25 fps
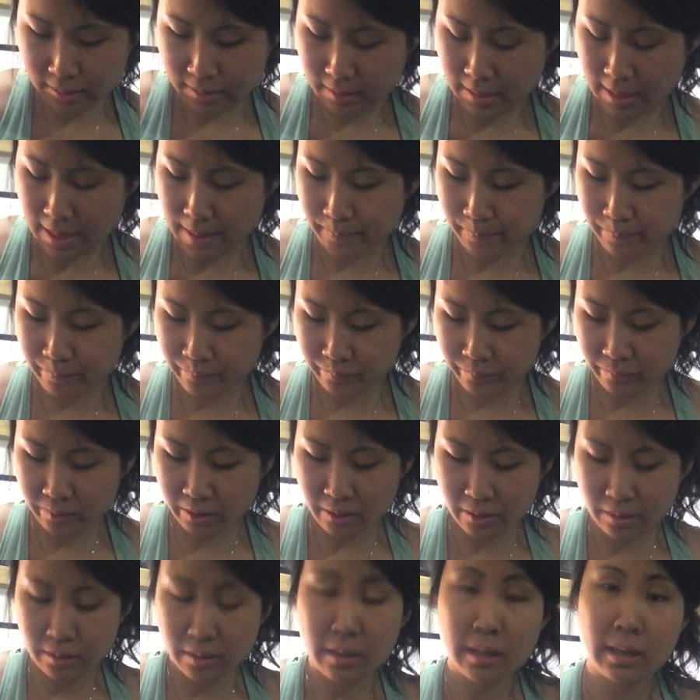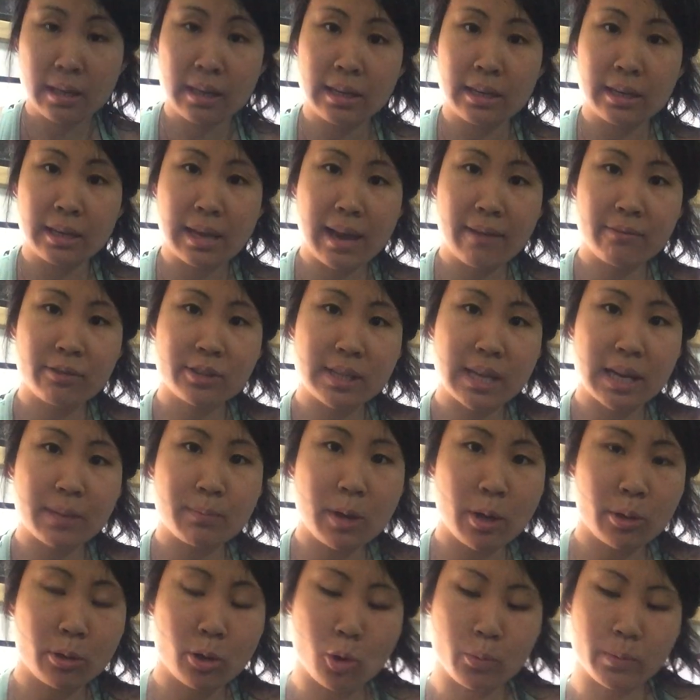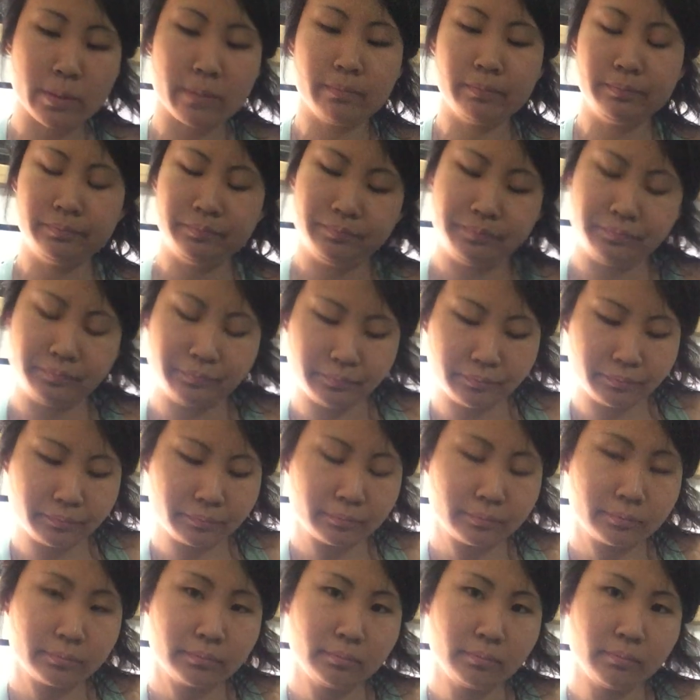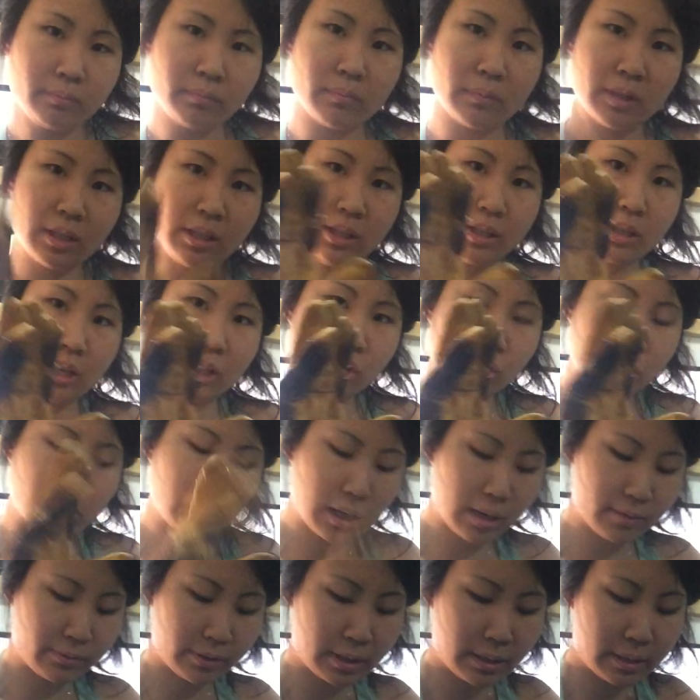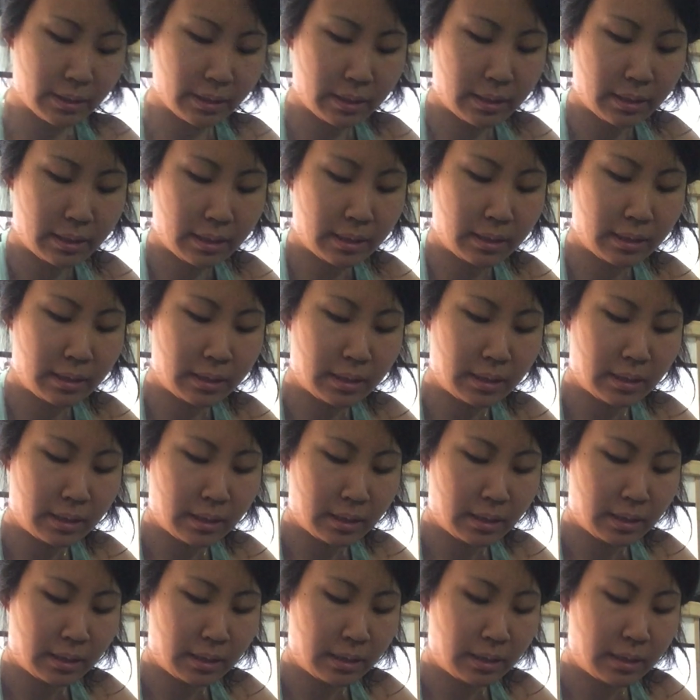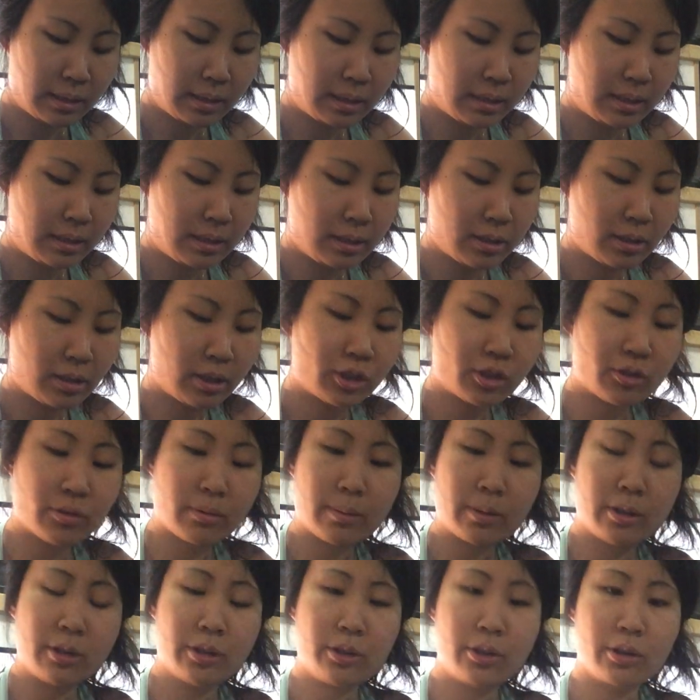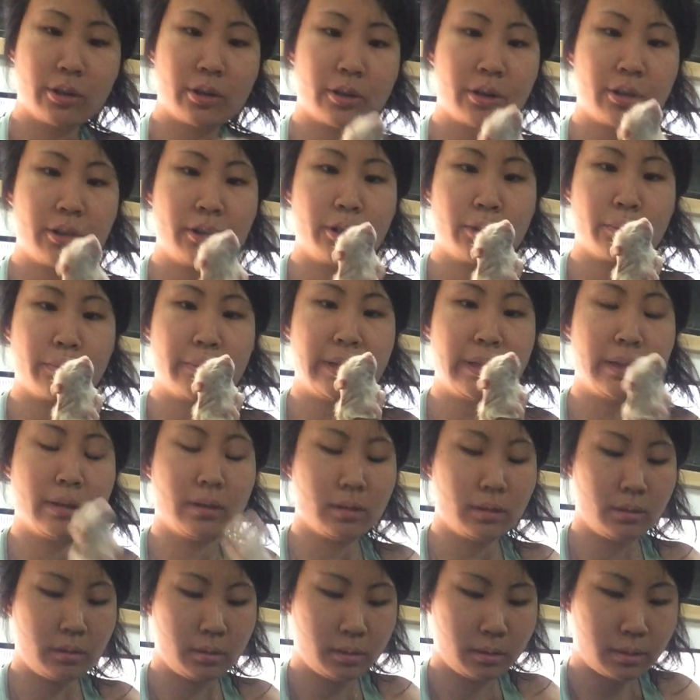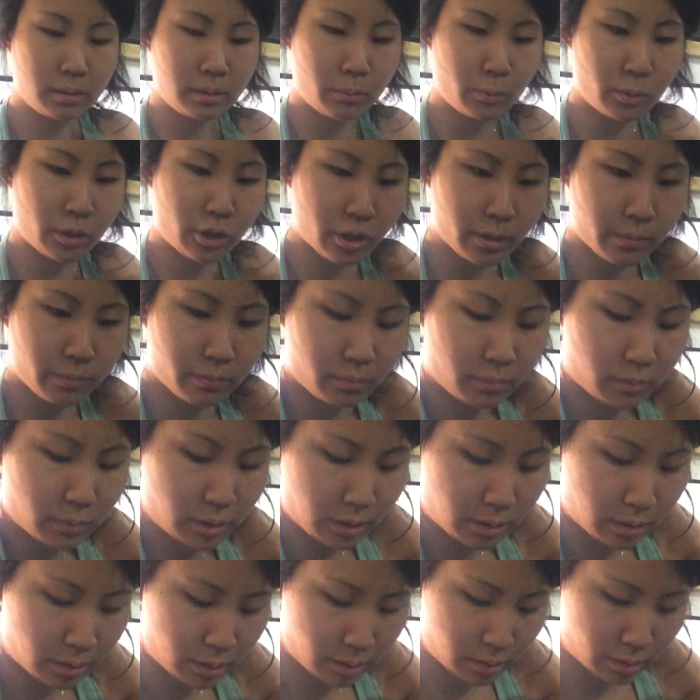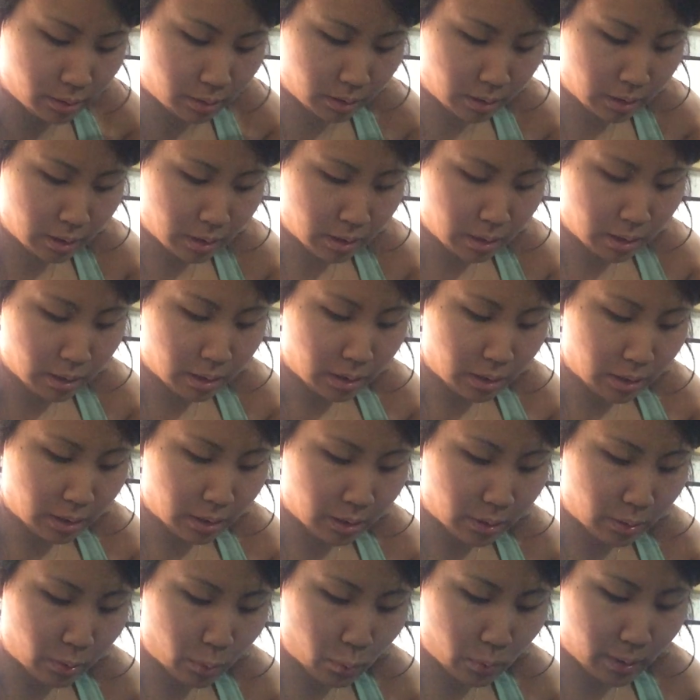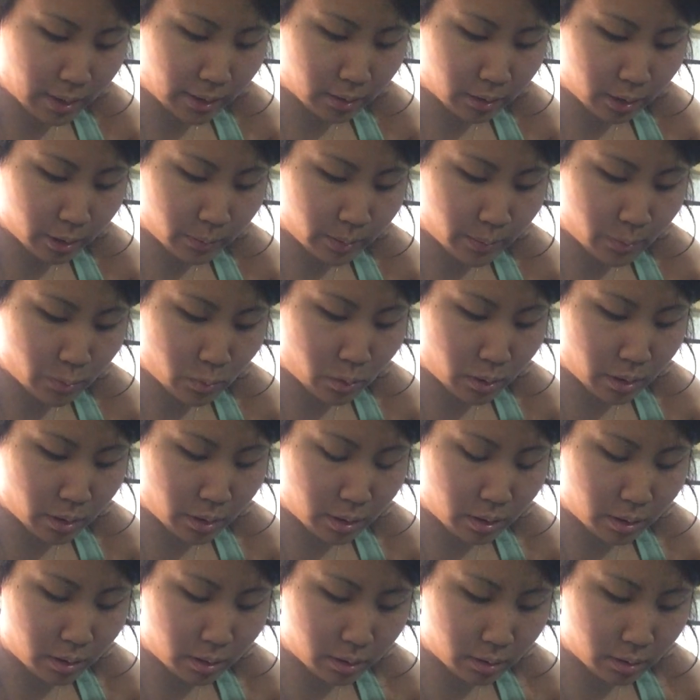Okay. You have your snake mouth open. You got your glove on. You got your meal, which I'm gonna wet a little bit more.